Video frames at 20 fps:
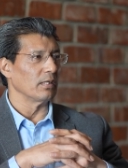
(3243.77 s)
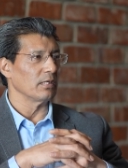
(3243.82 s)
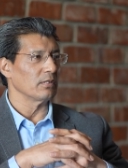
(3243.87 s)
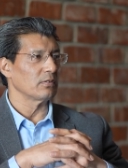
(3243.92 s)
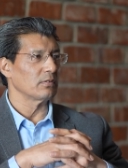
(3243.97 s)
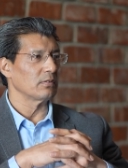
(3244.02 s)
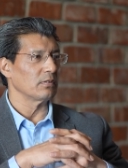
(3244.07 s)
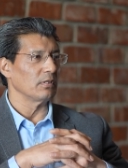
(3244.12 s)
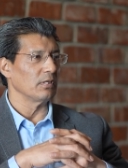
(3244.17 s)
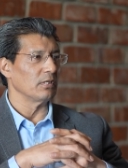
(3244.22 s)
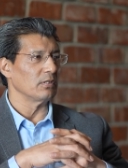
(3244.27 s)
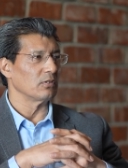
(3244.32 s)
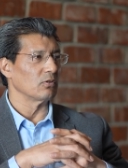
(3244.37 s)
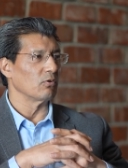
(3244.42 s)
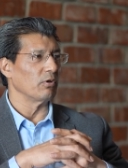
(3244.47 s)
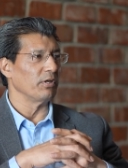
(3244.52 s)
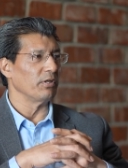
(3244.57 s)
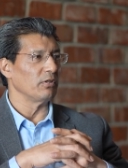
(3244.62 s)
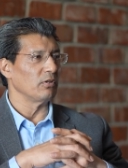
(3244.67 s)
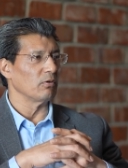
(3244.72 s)
this is
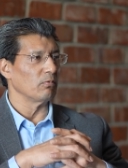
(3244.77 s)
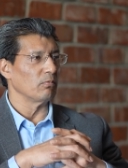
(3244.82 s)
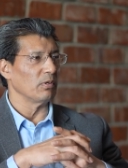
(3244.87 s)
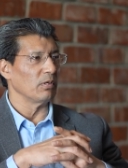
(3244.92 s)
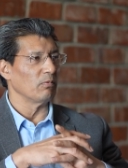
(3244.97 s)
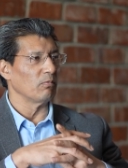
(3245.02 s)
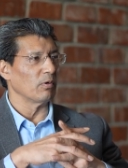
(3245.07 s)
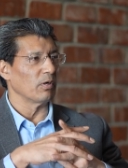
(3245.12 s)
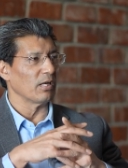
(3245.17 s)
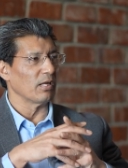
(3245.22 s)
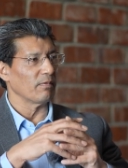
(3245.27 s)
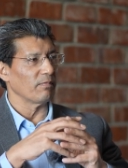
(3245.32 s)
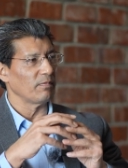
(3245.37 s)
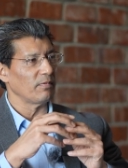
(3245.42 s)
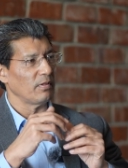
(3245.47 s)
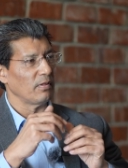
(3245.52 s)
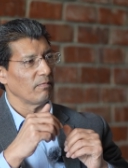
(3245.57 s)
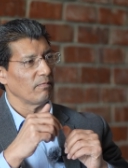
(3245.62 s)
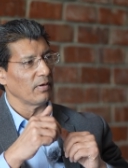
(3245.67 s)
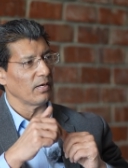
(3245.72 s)
going to be one of
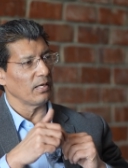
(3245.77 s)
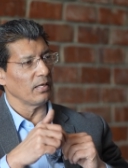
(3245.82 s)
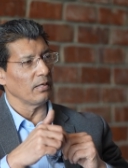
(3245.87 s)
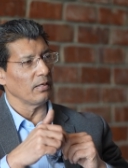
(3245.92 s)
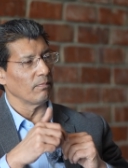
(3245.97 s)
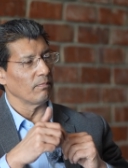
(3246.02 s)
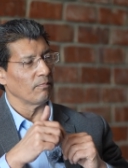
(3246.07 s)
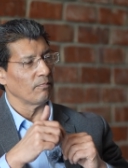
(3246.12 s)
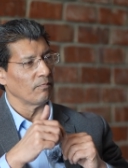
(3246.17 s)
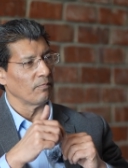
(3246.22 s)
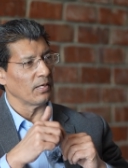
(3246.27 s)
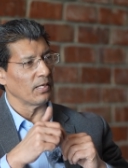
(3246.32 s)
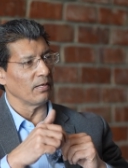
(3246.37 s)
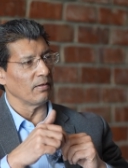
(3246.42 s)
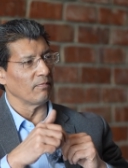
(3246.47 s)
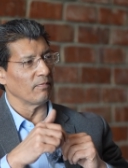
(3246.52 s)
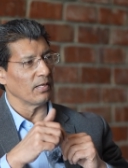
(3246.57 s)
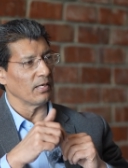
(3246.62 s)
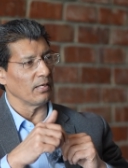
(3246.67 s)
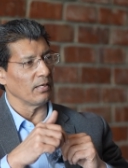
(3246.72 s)
the very,
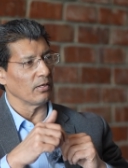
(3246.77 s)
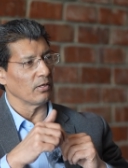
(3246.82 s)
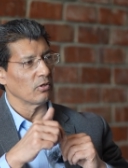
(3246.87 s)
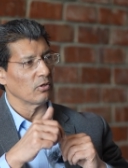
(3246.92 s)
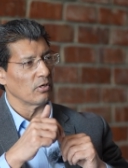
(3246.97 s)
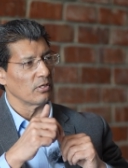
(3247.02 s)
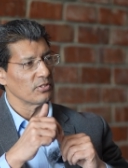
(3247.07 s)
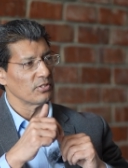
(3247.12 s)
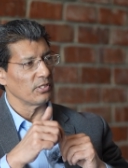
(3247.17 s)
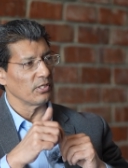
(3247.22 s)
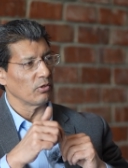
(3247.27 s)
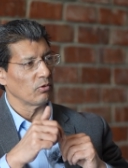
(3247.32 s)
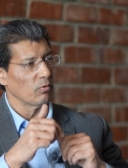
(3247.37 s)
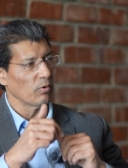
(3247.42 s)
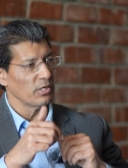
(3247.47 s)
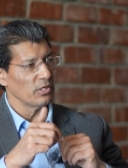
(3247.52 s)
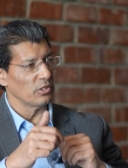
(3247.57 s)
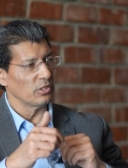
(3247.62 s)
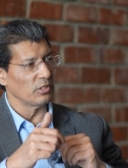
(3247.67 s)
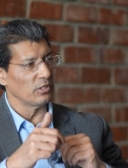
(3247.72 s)
very
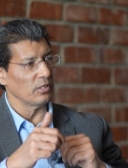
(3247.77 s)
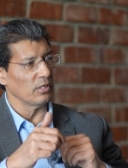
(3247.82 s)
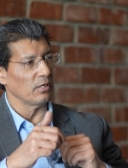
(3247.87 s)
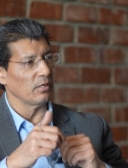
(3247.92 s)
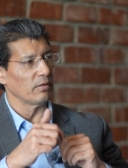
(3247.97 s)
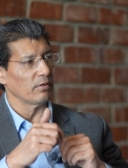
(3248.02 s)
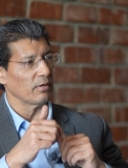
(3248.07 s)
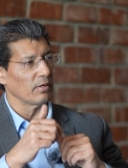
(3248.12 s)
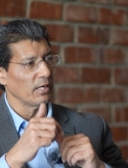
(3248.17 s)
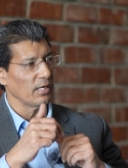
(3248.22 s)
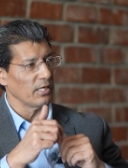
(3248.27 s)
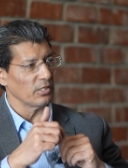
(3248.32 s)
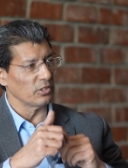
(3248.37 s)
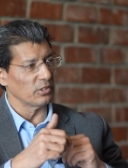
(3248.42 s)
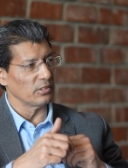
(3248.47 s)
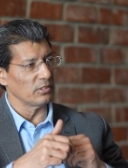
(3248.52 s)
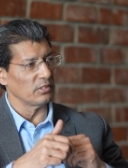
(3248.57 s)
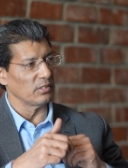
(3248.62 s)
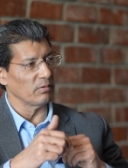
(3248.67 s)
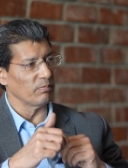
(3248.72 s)
consequential
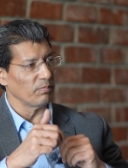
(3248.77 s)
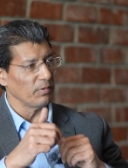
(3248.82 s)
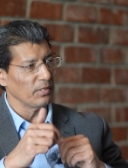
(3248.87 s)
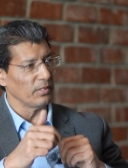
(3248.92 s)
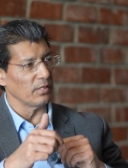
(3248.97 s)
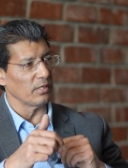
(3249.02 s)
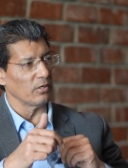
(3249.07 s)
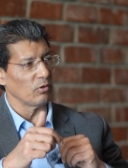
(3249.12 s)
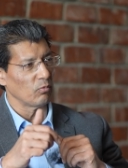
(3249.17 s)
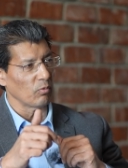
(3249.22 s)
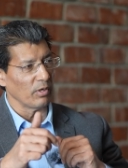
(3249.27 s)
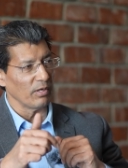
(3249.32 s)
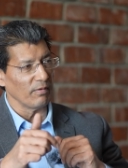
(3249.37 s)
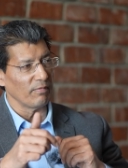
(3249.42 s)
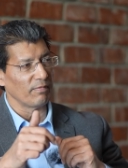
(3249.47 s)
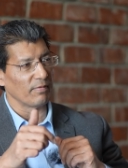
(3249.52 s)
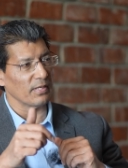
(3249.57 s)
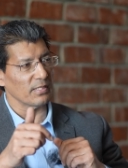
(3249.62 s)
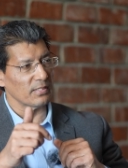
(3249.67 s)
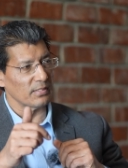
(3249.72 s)
relationship in the
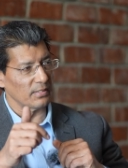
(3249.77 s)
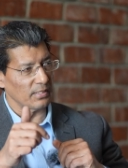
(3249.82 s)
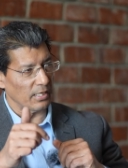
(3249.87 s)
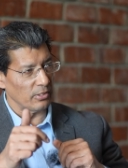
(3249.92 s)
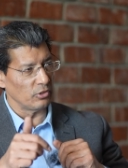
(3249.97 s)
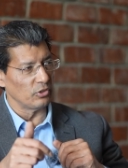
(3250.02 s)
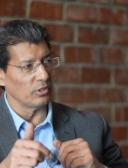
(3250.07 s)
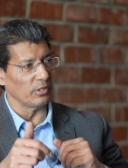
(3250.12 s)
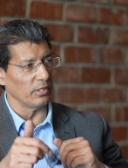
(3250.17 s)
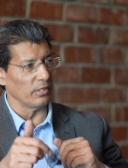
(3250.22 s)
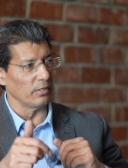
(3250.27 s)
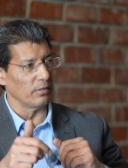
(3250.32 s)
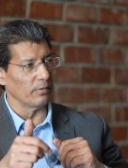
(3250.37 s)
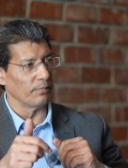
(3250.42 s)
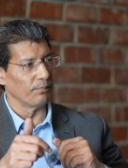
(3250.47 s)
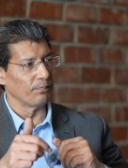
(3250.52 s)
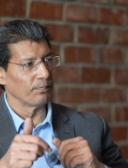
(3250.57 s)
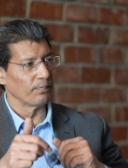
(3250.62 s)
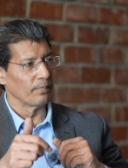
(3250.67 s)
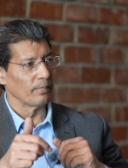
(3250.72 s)
21st century.
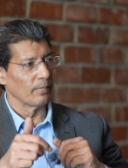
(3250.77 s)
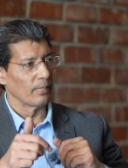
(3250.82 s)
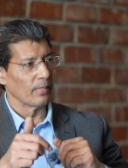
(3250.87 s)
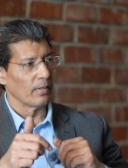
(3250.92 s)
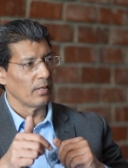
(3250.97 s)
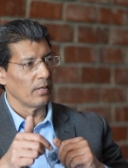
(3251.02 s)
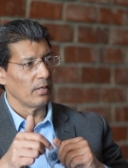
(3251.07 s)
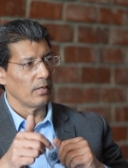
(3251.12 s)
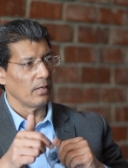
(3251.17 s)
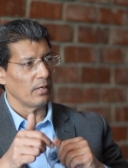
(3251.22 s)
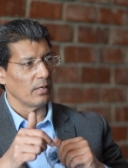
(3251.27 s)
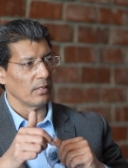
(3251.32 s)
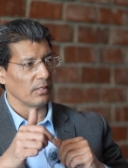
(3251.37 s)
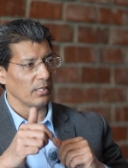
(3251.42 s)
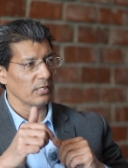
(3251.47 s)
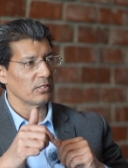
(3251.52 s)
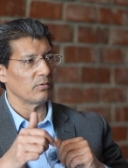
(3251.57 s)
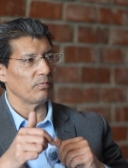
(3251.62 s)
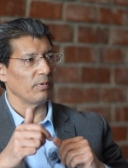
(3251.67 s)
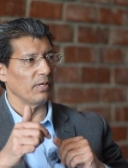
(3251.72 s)

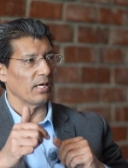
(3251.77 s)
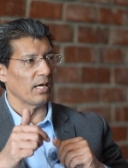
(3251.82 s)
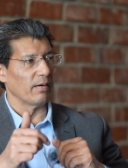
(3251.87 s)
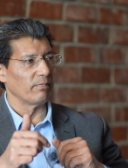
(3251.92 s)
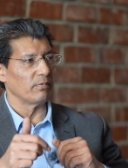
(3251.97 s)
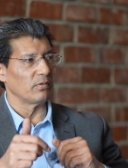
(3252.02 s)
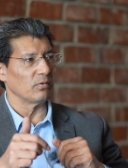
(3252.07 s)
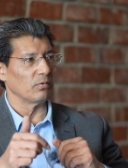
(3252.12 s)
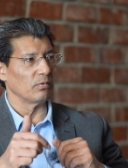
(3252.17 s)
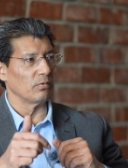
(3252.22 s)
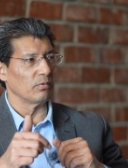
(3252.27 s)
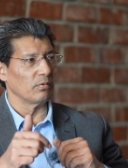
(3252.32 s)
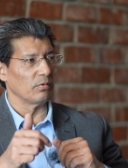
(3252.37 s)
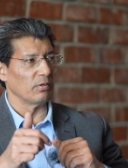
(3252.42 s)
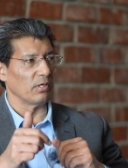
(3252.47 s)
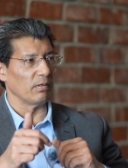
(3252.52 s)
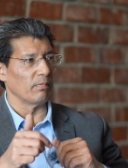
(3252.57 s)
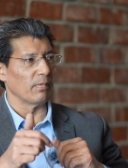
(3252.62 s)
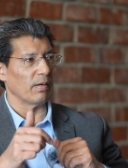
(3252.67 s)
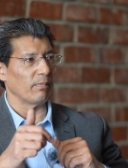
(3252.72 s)
This we have
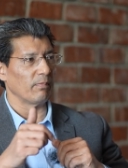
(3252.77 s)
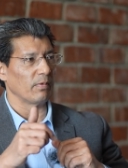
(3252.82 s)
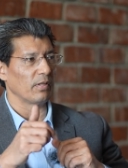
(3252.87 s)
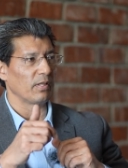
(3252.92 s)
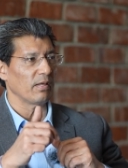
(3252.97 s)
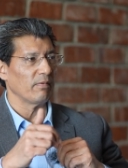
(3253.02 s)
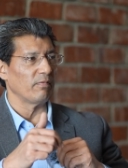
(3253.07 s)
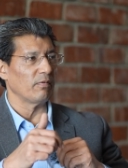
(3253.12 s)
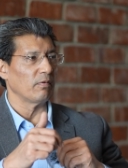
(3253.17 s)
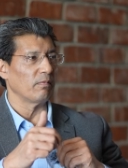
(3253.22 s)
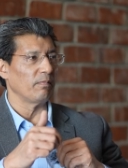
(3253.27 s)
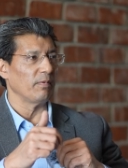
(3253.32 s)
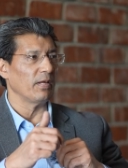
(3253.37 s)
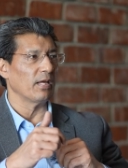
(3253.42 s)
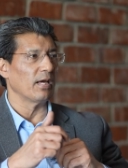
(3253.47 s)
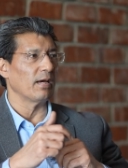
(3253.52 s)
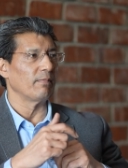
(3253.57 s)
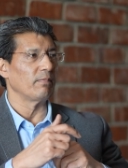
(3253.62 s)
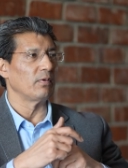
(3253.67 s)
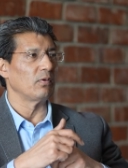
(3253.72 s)
to remember. Therefore, we
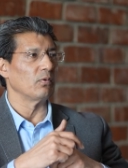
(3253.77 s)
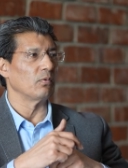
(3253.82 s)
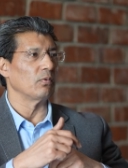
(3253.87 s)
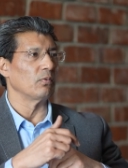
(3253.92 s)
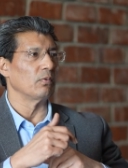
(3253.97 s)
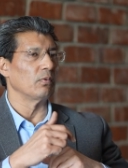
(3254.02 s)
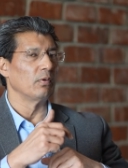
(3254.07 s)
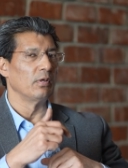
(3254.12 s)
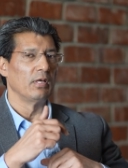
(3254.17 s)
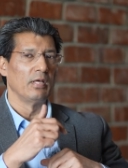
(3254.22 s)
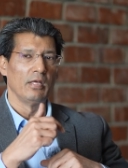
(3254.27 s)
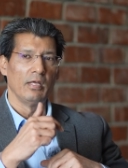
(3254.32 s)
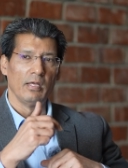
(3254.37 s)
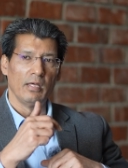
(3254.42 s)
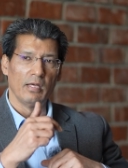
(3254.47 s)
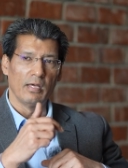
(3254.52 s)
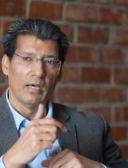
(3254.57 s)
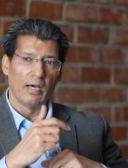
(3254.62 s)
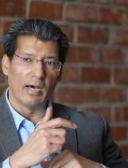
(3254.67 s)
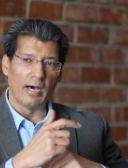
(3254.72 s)
have to
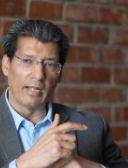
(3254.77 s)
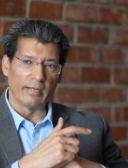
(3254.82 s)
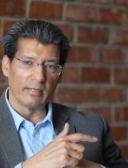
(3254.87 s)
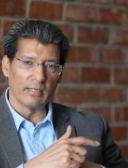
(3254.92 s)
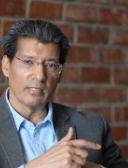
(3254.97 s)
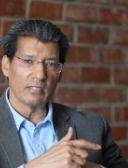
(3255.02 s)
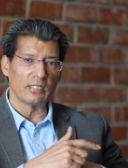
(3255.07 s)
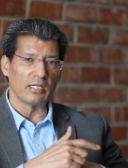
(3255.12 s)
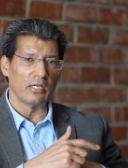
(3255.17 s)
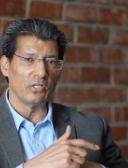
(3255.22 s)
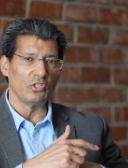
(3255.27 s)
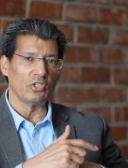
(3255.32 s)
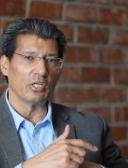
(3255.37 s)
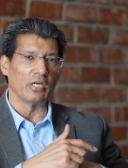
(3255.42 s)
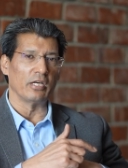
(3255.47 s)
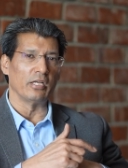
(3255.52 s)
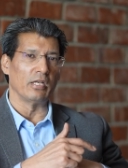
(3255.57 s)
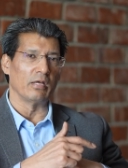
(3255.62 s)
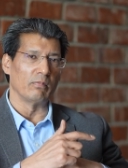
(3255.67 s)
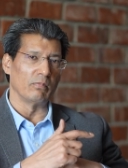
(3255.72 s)
understand
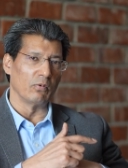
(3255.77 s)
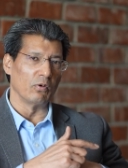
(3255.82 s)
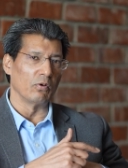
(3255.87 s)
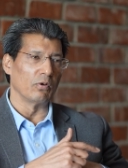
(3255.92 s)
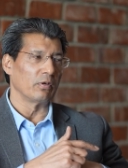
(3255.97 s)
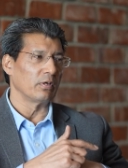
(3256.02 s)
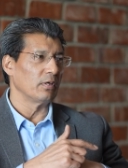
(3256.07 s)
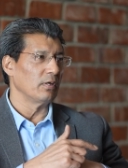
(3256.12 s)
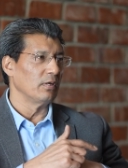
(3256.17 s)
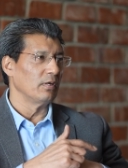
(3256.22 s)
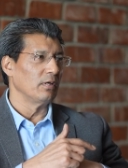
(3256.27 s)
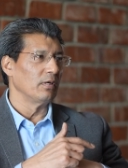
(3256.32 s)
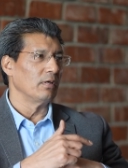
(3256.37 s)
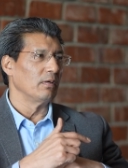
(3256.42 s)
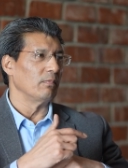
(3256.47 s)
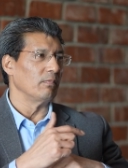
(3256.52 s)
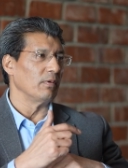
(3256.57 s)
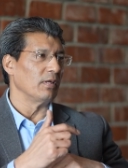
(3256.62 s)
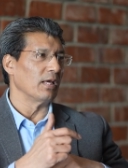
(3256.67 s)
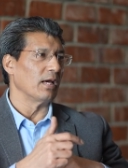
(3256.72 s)
China more.
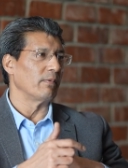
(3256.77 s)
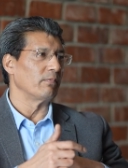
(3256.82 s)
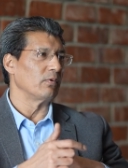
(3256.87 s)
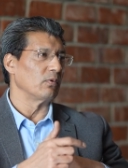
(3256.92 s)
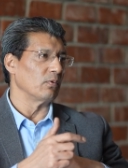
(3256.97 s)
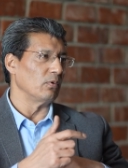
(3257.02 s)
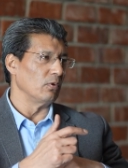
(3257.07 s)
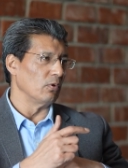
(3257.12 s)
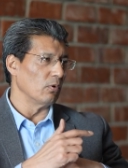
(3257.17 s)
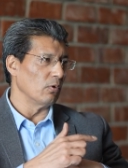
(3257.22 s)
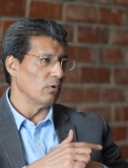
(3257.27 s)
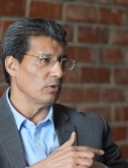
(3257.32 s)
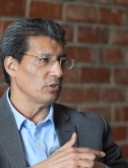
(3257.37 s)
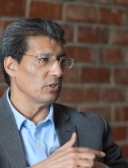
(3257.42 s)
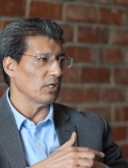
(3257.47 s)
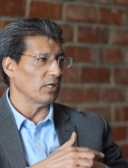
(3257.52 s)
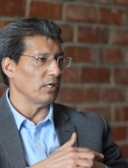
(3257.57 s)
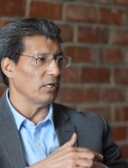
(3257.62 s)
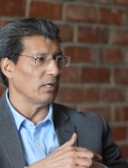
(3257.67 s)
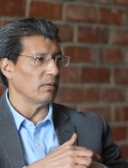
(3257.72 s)
We have to know
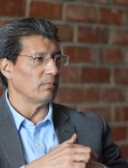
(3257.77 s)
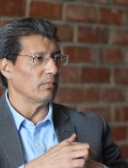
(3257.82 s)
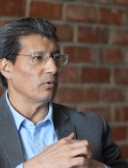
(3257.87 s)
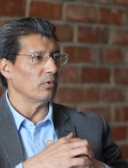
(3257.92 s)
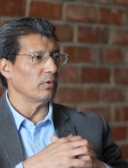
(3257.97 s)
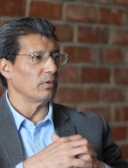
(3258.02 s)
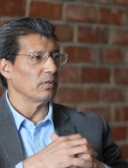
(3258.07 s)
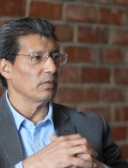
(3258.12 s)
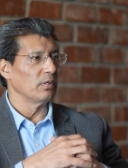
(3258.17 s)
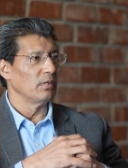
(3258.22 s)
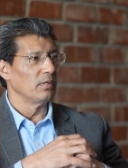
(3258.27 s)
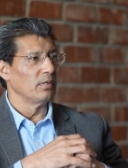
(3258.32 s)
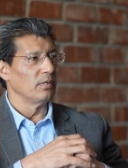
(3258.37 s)
China more.